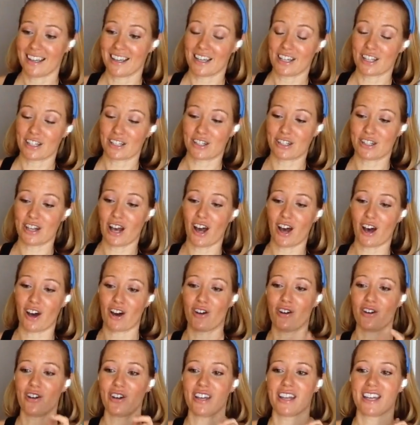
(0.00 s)

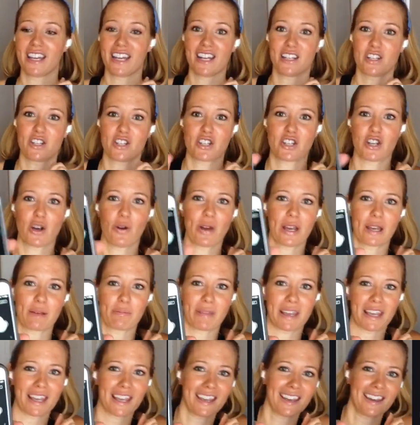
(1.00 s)
So it's showing
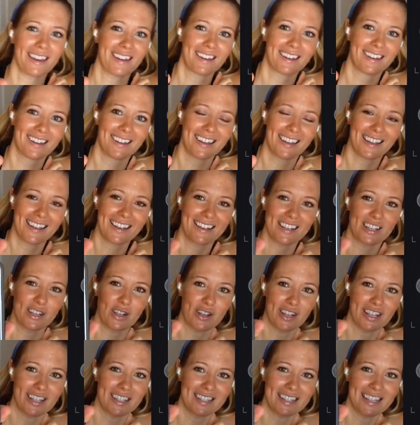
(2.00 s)
me, you
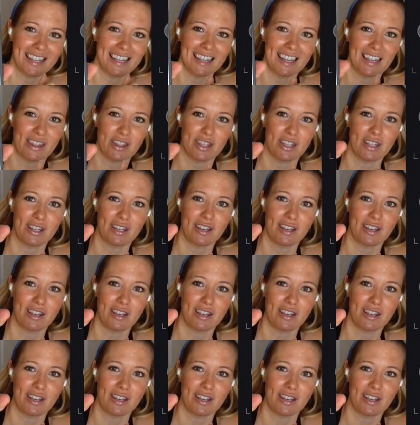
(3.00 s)
can see that